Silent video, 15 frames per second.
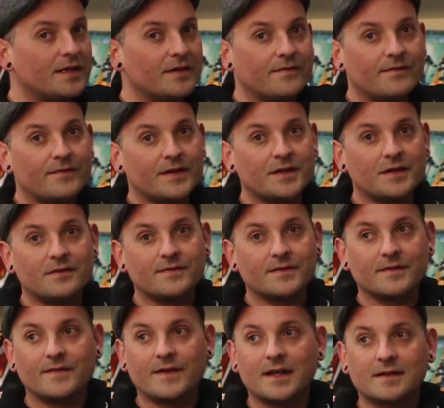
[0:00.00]
if I know for a
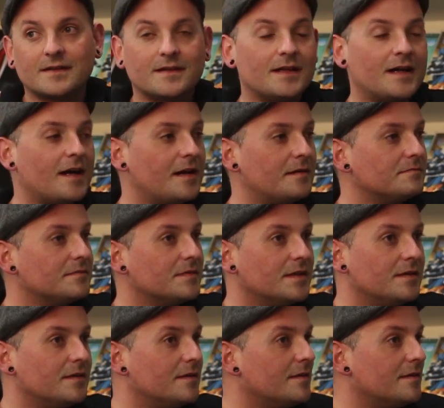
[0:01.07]
fact that,
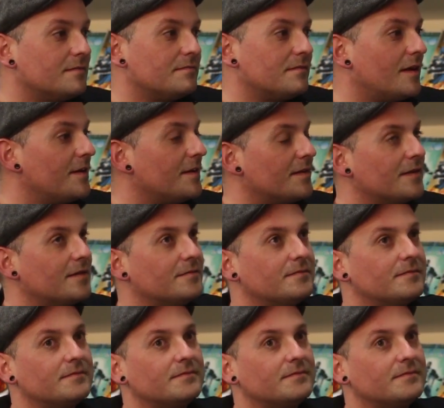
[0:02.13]
I don't know,